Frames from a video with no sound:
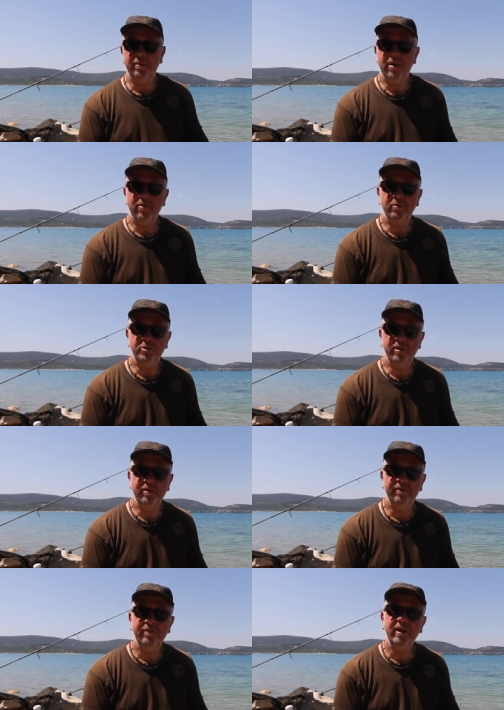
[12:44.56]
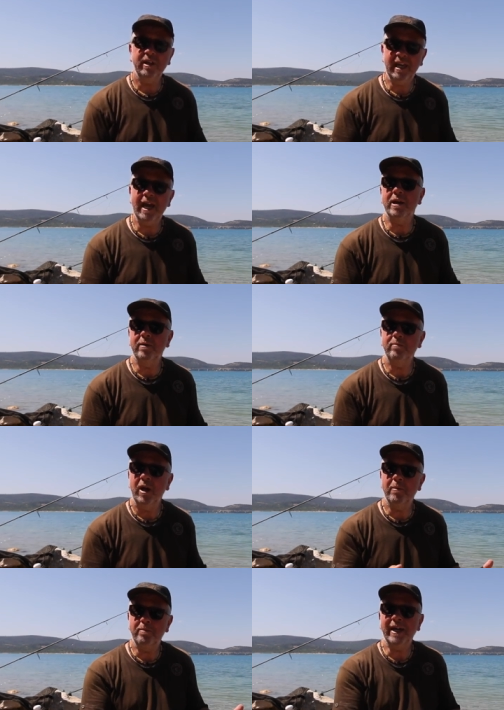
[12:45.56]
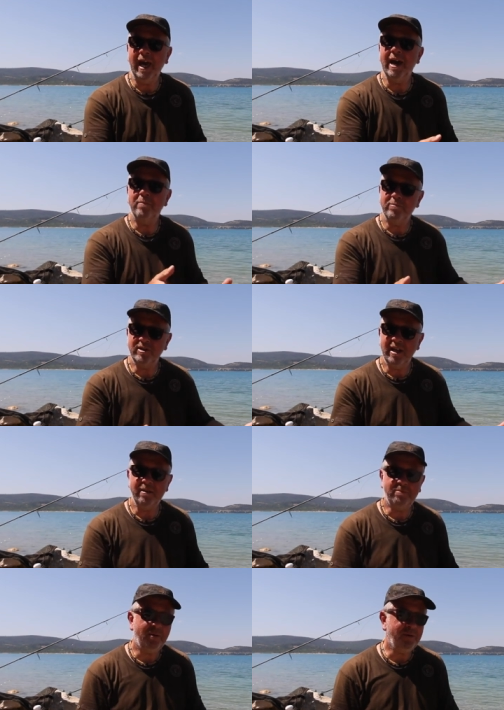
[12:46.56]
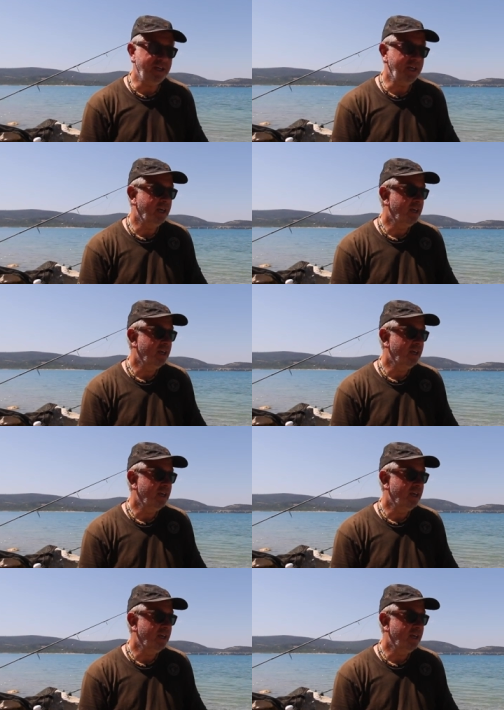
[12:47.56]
a better option of getting a, a bait out presented properly.